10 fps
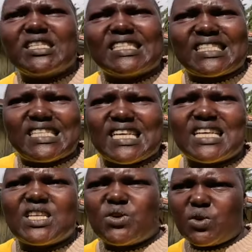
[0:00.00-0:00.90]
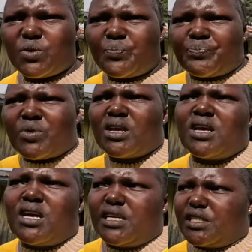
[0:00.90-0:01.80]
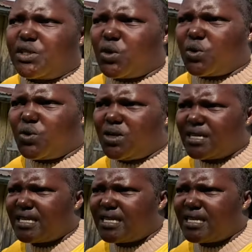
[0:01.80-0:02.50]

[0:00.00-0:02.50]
eat, you know. So